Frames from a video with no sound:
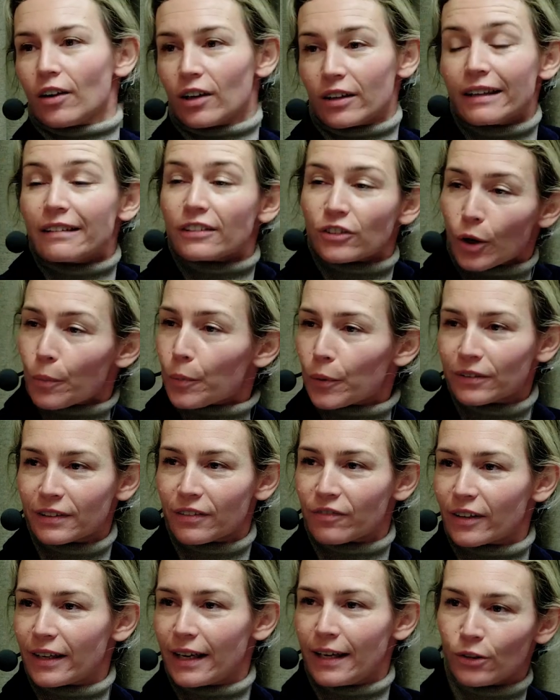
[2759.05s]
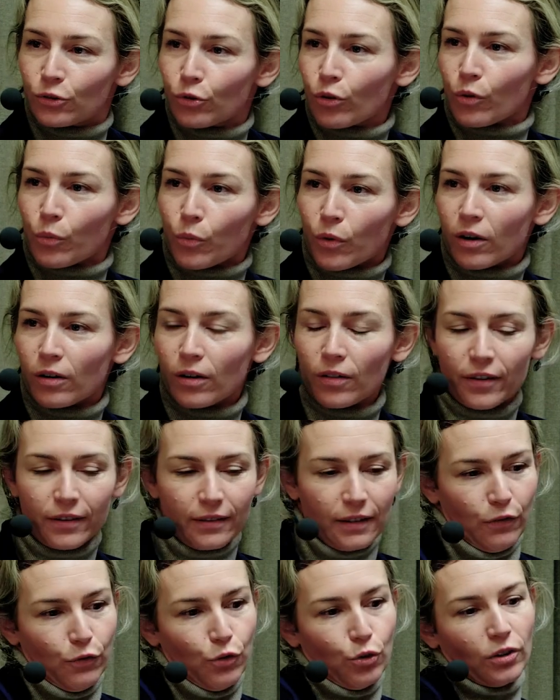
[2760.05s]
an interpretive key to the world
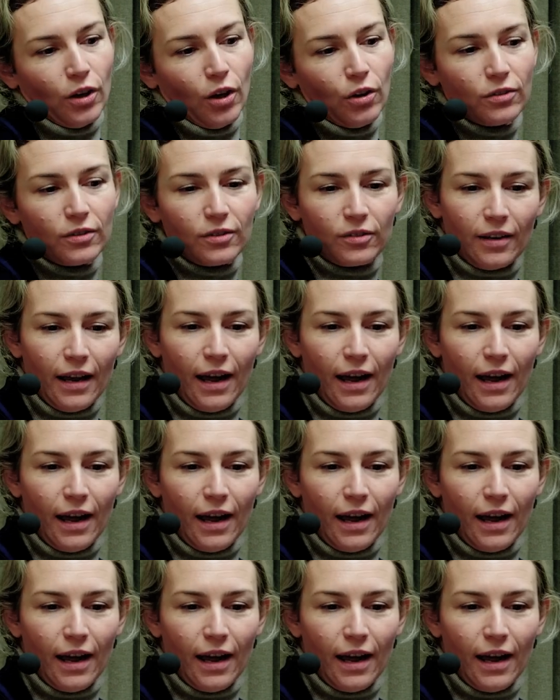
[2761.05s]
that if you don't